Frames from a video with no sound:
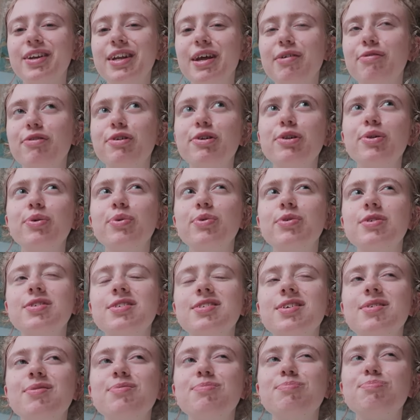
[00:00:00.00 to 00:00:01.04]
It never
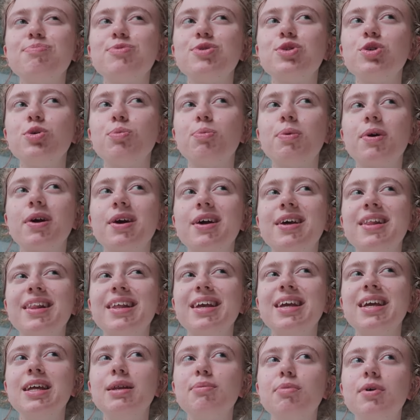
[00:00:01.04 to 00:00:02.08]
looks super
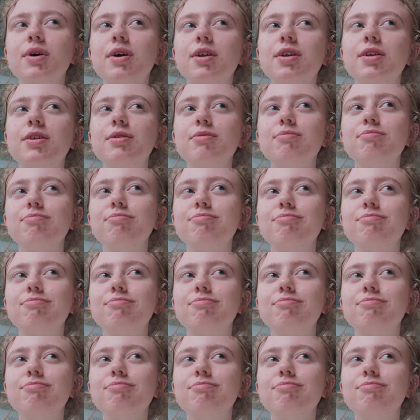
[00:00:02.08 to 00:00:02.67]
clean, but